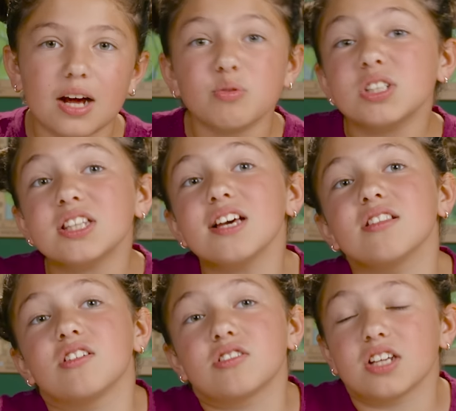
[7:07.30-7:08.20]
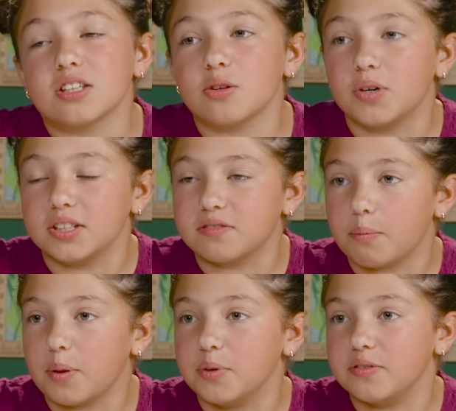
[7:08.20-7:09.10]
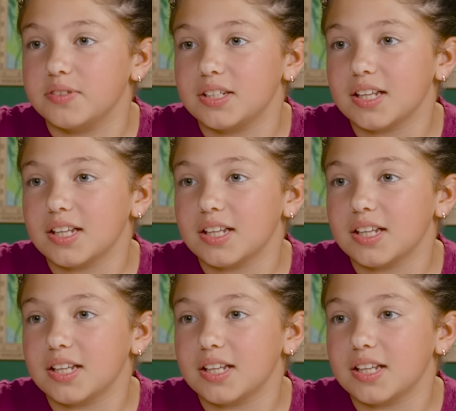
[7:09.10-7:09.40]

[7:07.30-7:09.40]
I wish they looked like the ones from the movie.